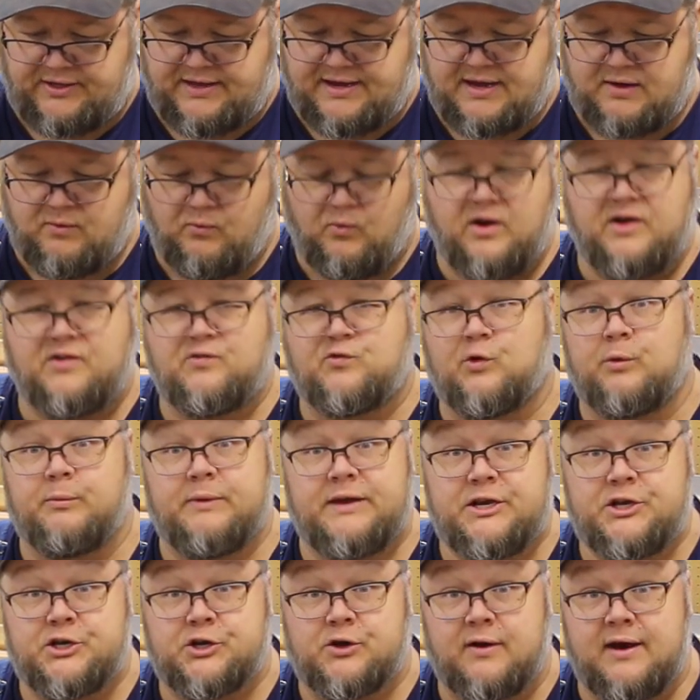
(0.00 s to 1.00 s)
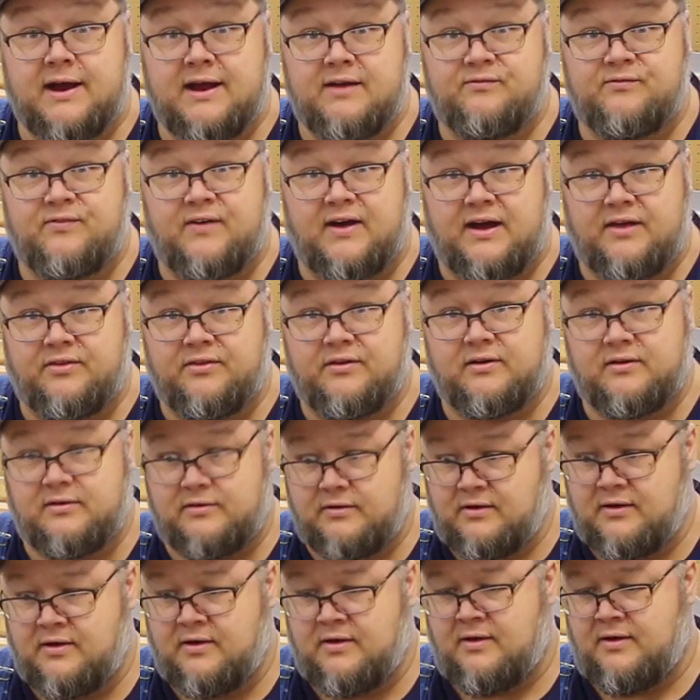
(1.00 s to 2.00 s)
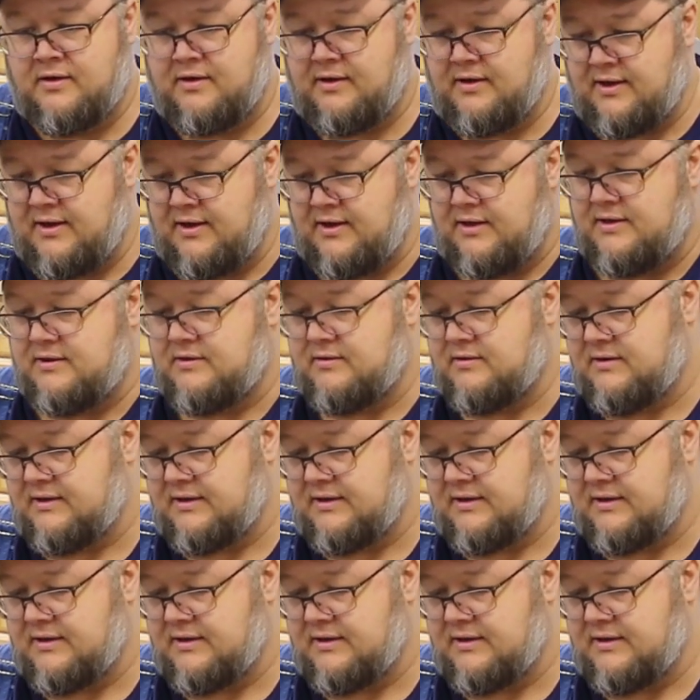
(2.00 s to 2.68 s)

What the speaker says: got one from each grandfather, and